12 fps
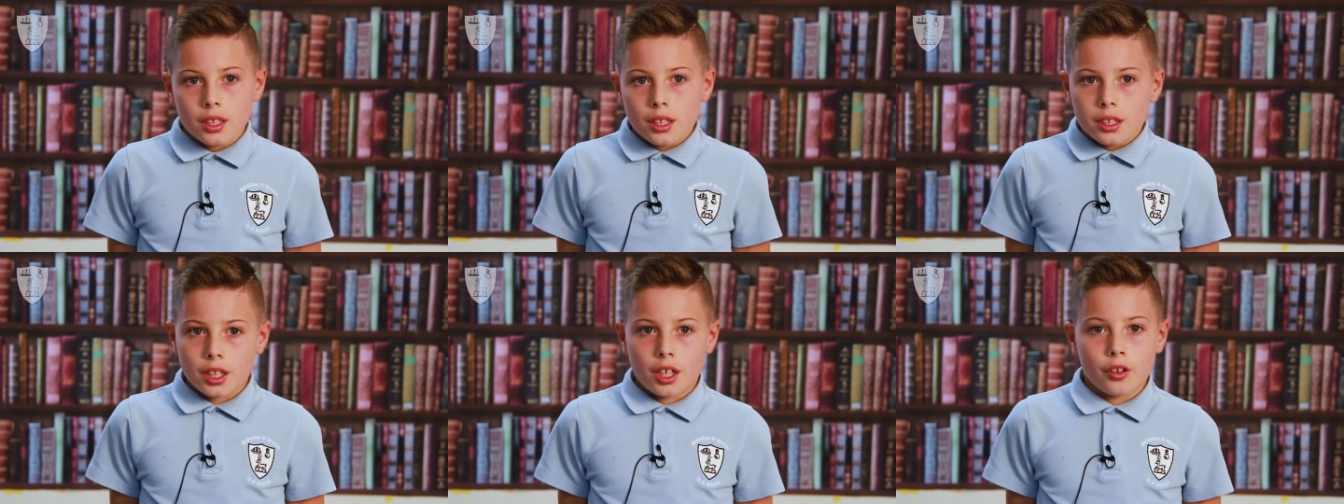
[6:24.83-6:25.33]

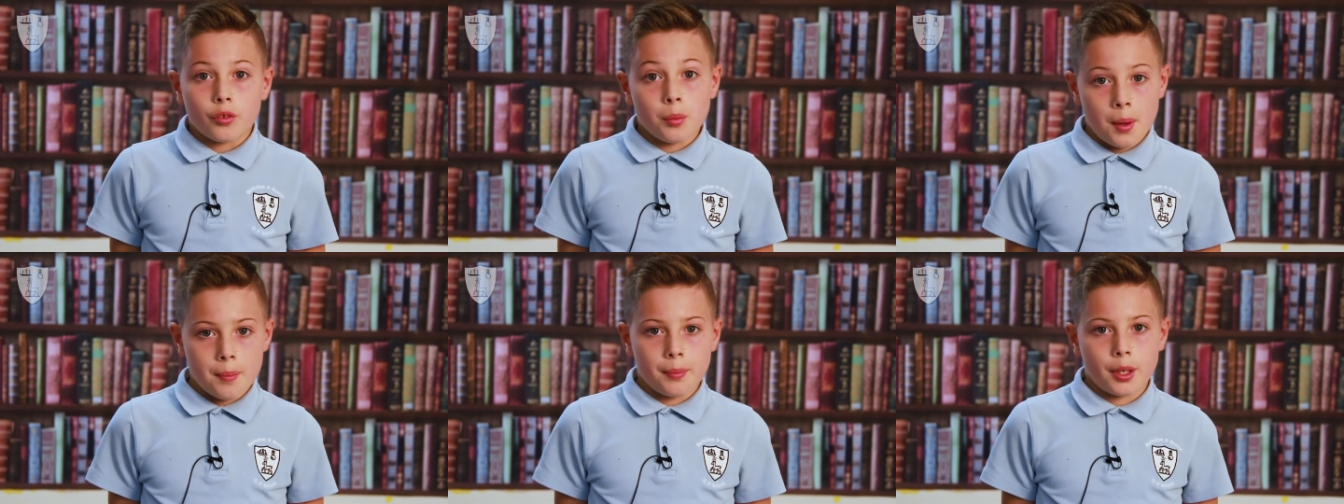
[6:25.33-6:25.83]
So
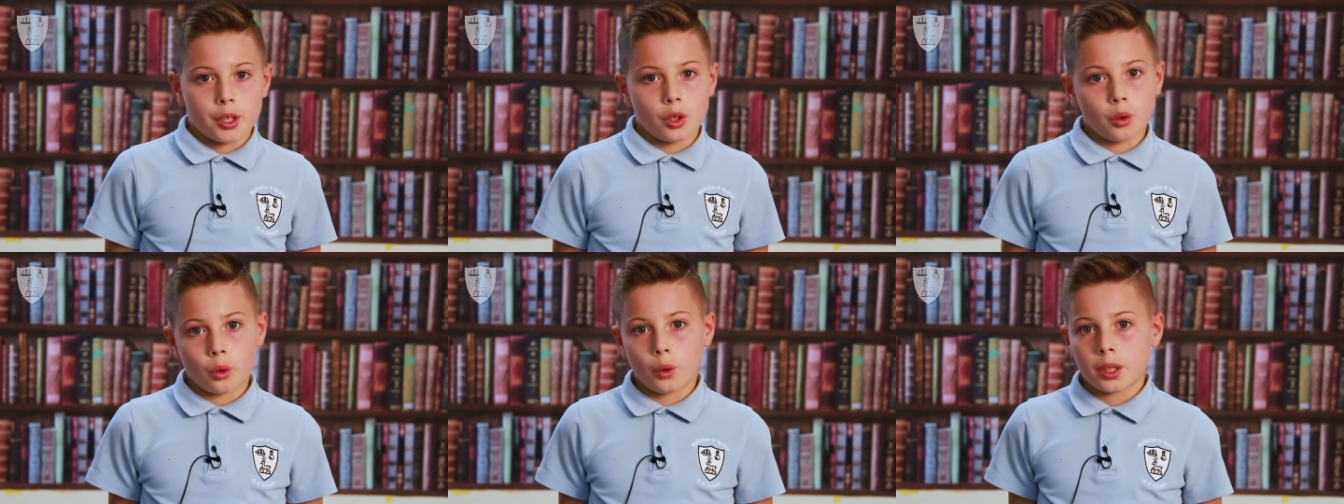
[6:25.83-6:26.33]
remember, you'll
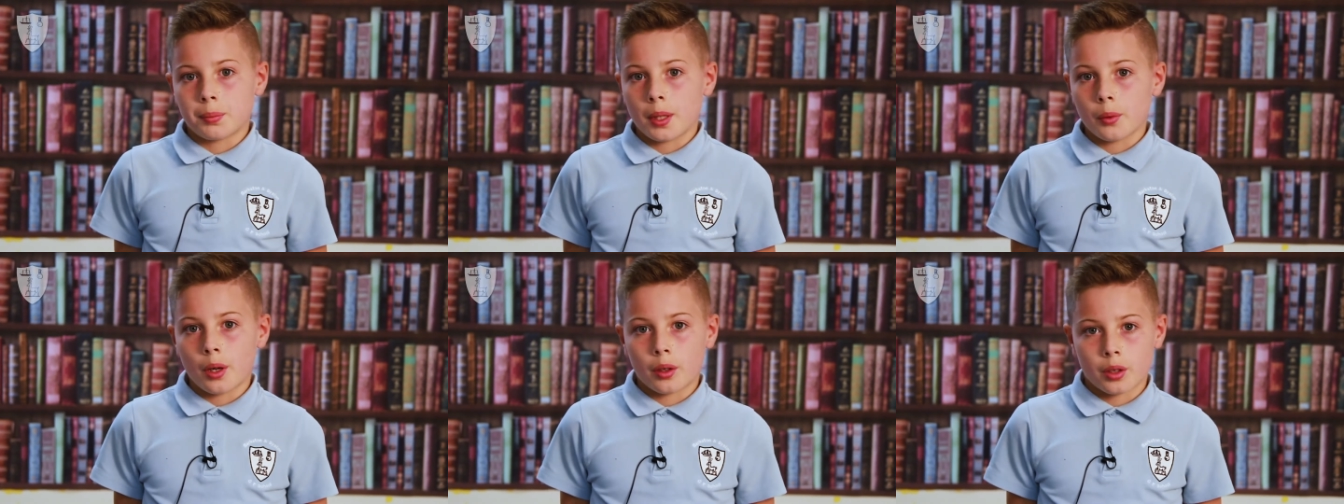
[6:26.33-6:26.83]
always be
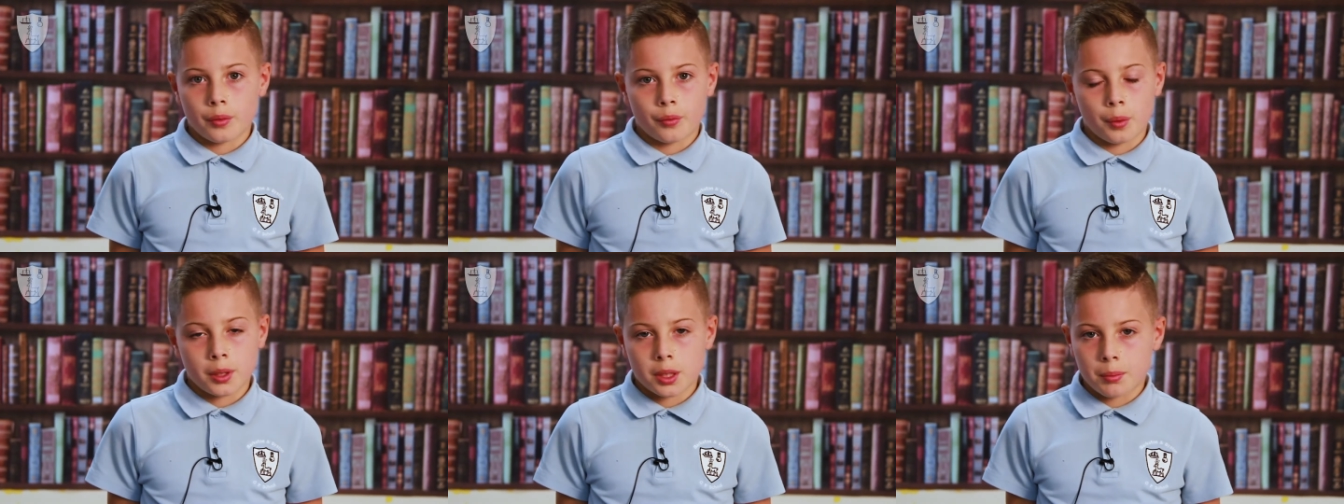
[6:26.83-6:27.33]
welcome
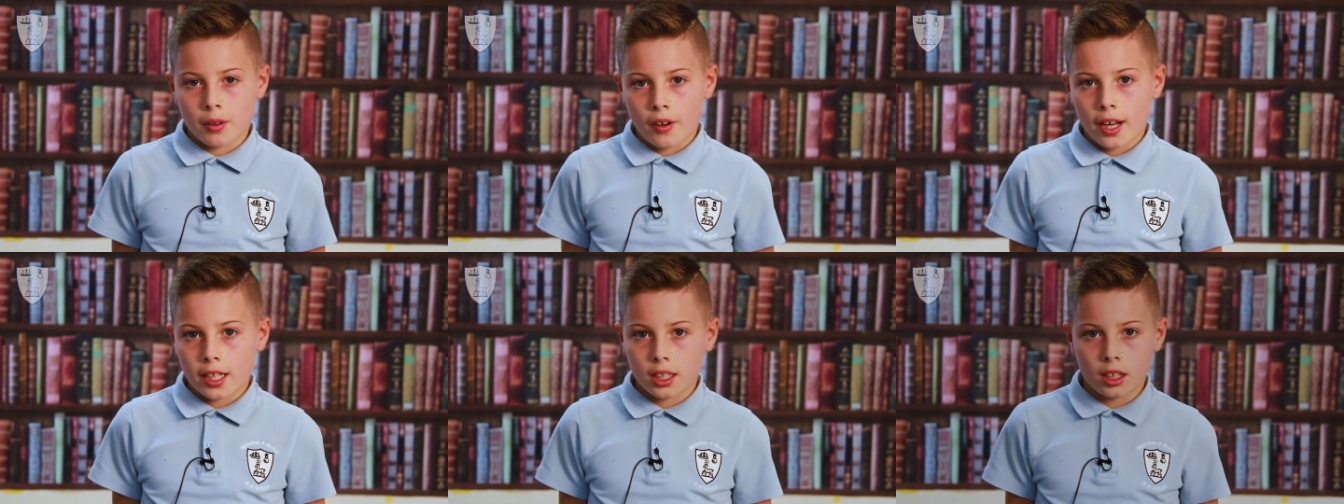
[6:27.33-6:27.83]
from this
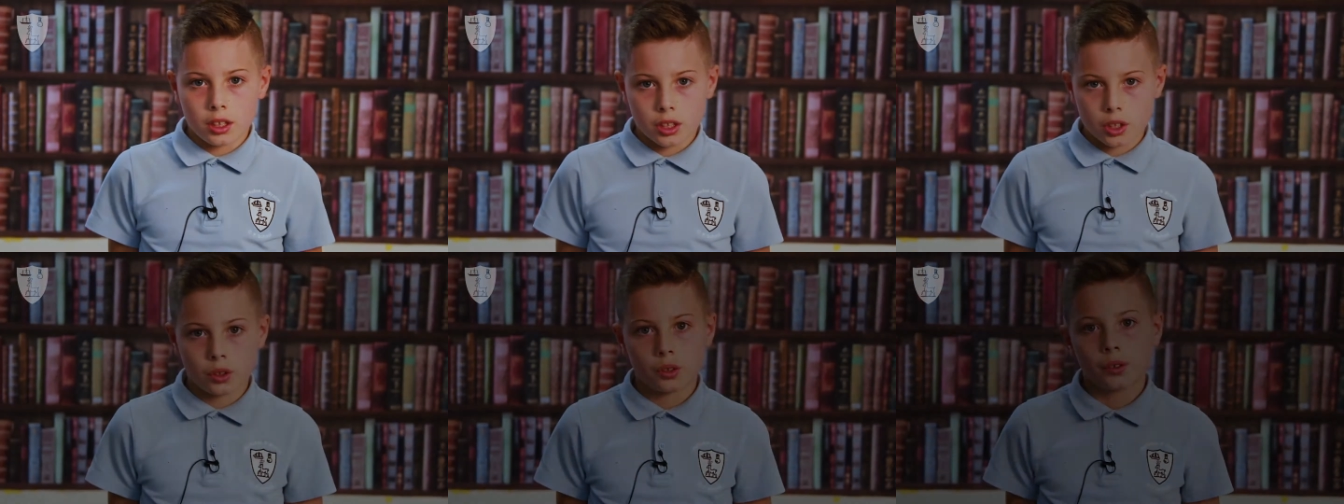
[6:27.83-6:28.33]
miraculous
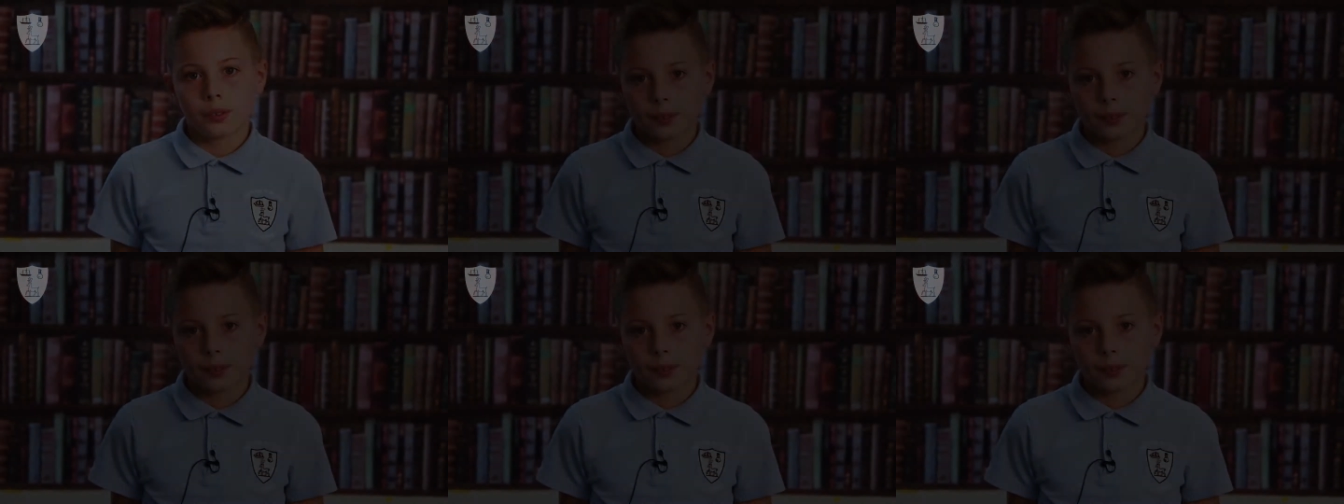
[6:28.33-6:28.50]
school.